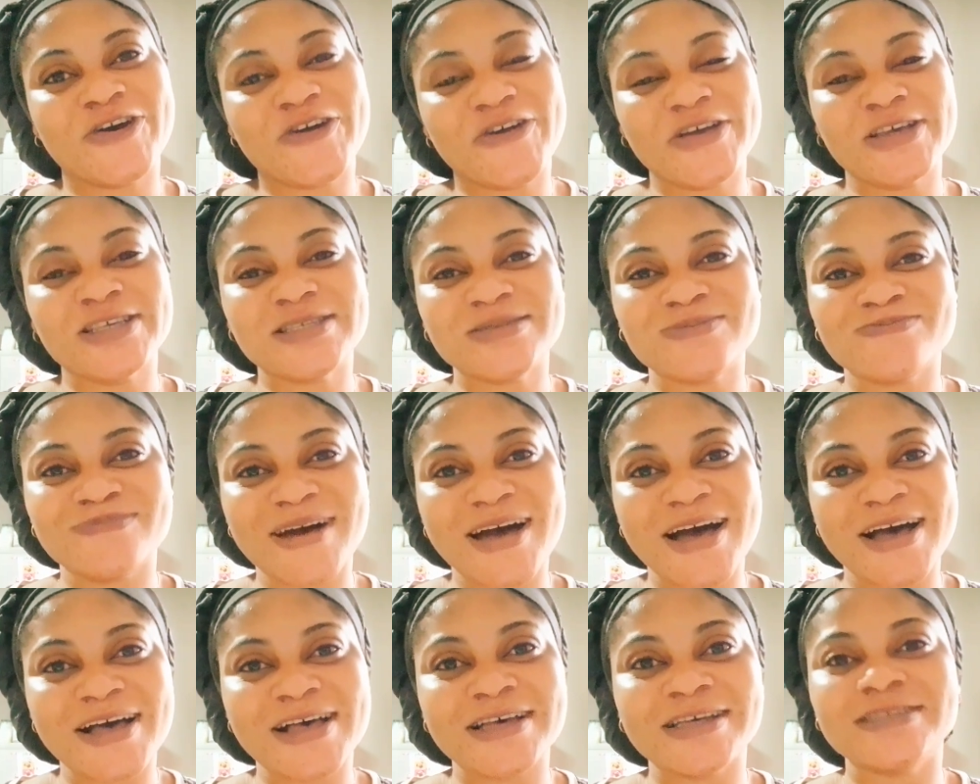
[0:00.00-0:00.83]

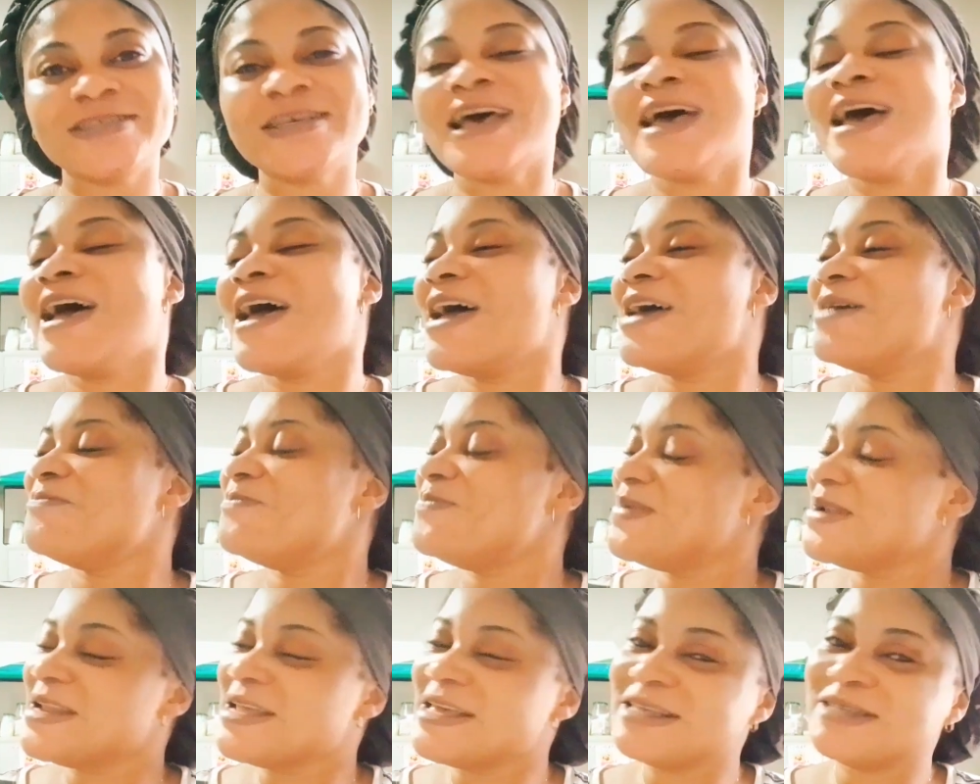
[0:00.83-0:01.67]
Christmas and
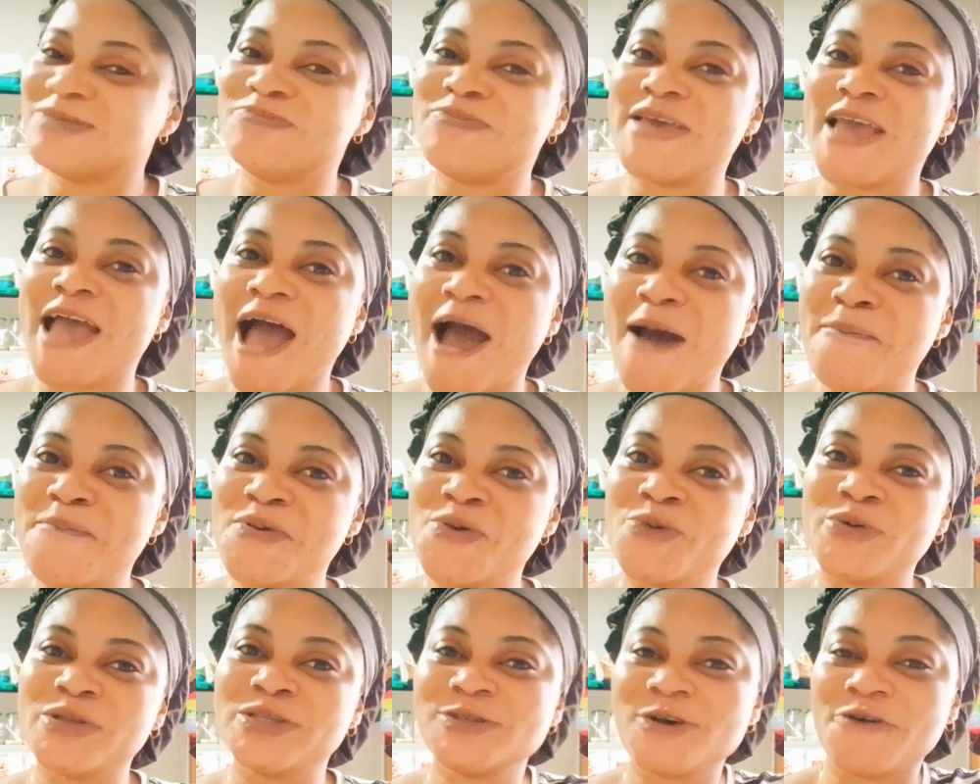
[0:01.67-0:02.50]
please be
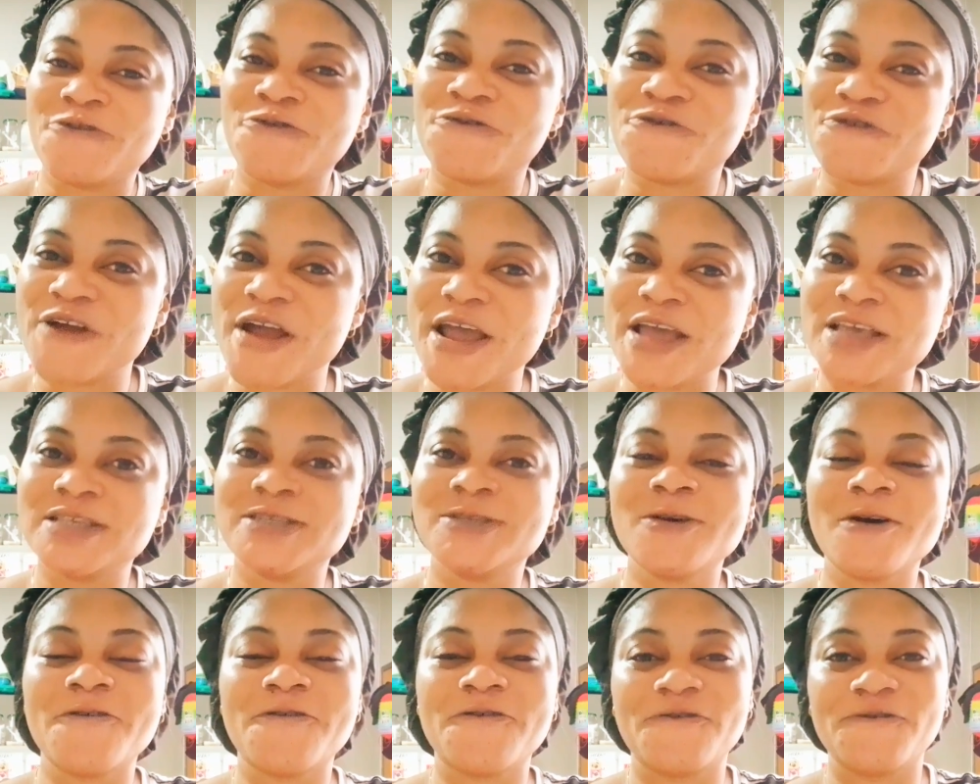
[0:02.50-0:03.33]
happy with your
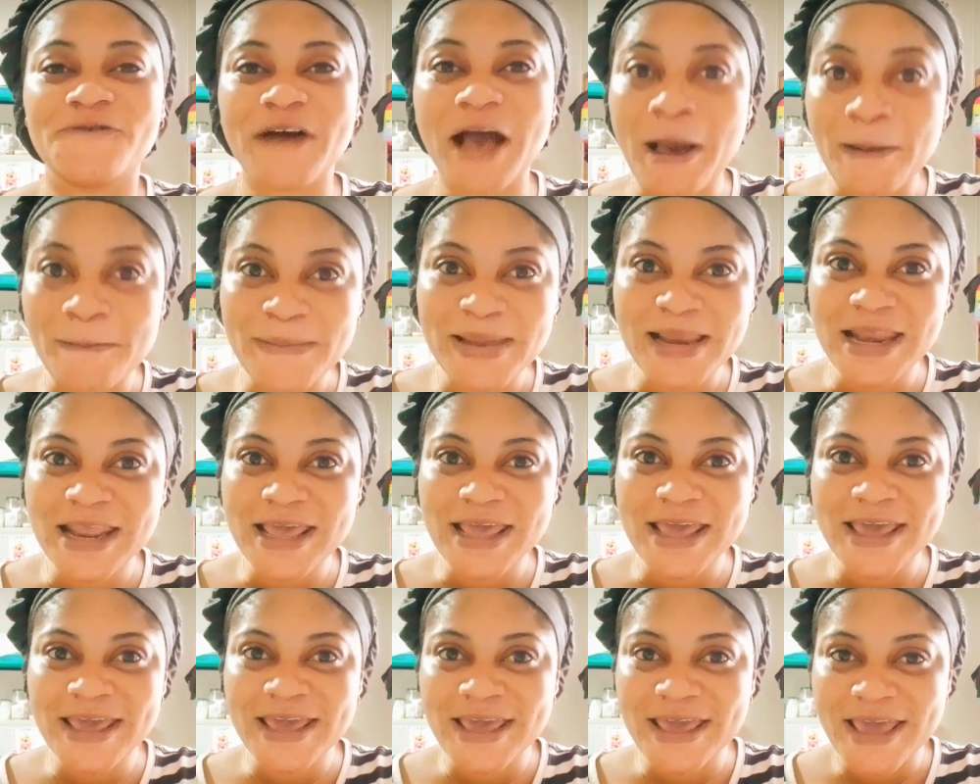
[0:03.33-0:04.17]
friends, your
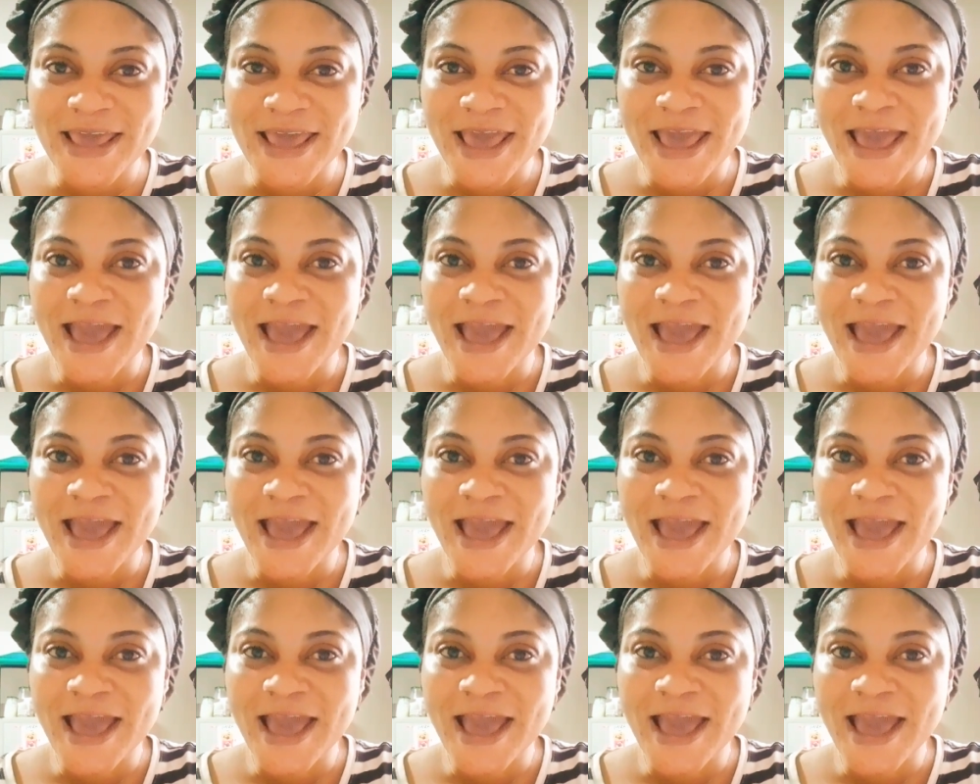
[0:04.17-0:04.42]
family.